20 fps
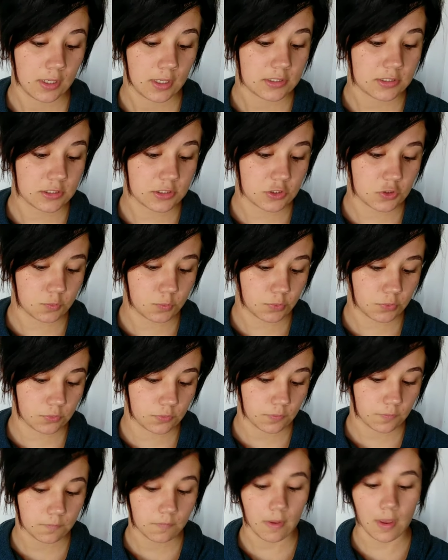teaspoon,
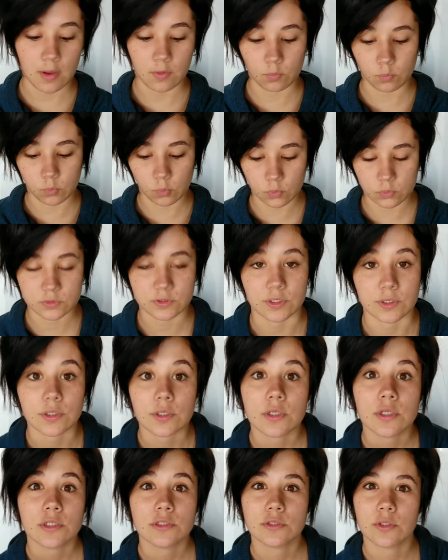and water.
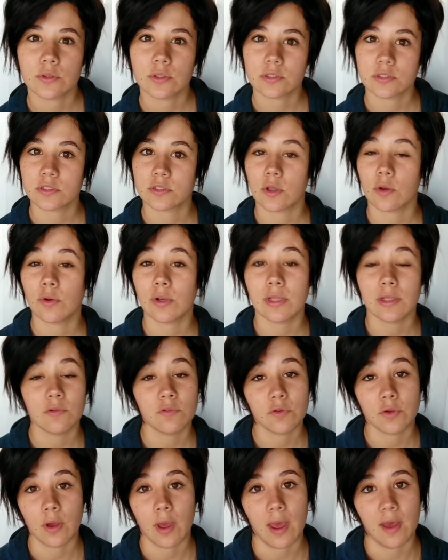So this is only if
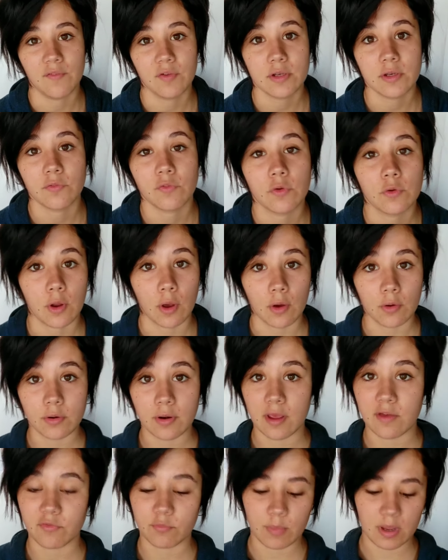you have it. If you don't
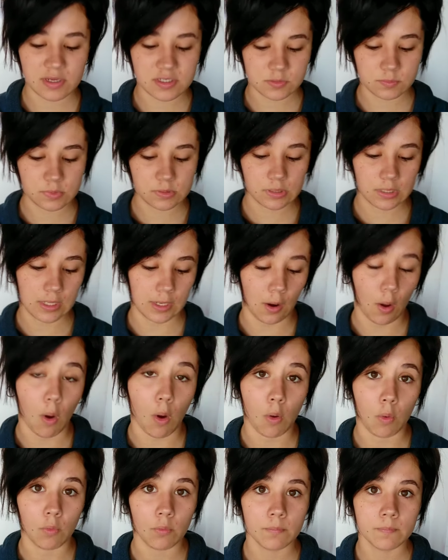have maize meal at
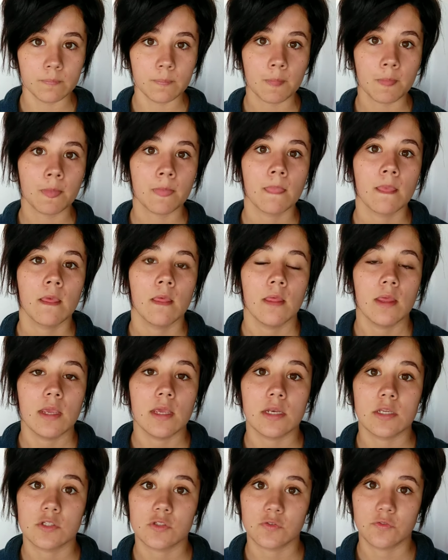home, it
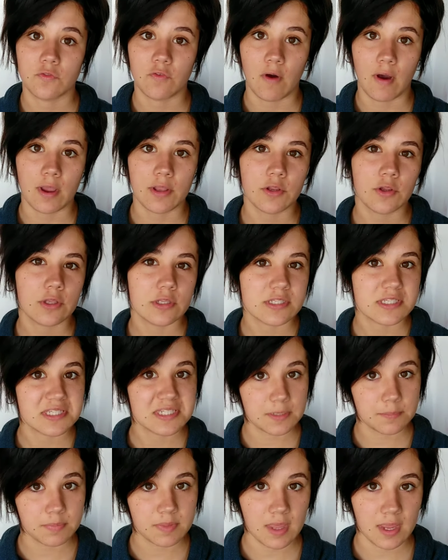is fine. You can
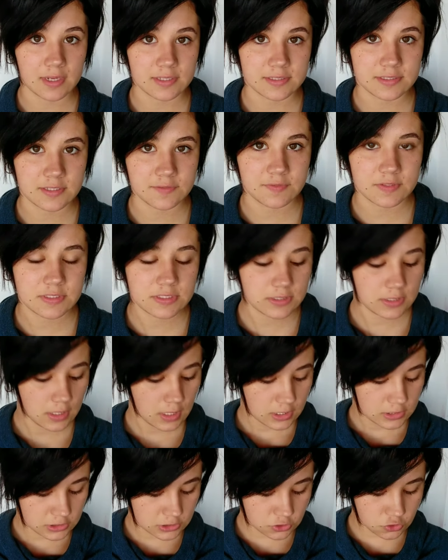skip the activity.
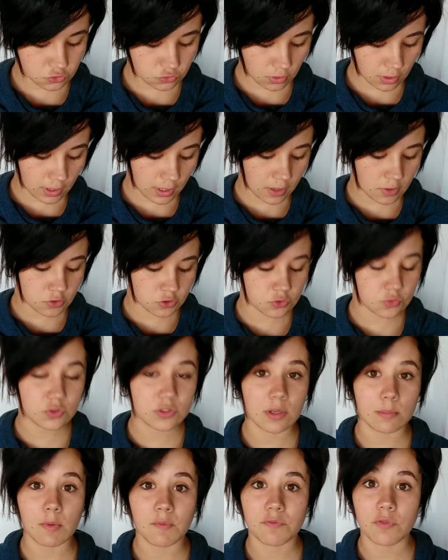Just try and do
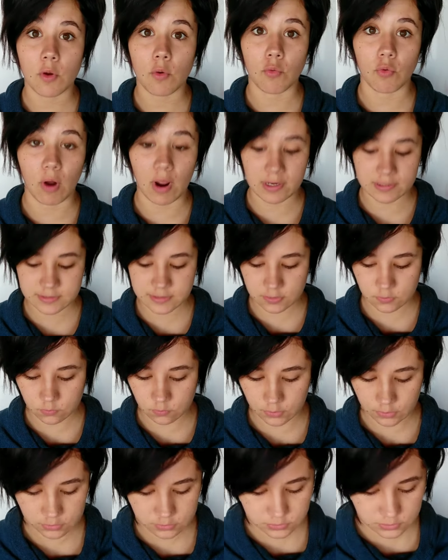some of the writing
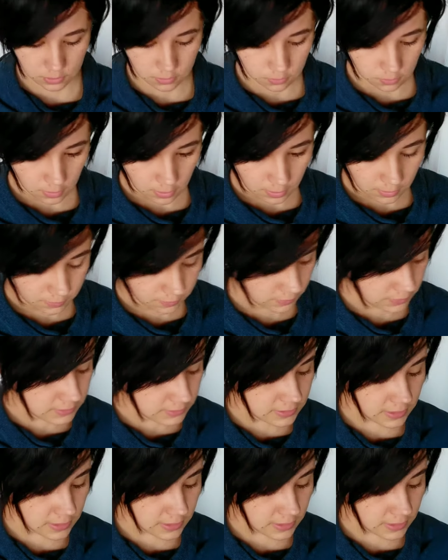work. So this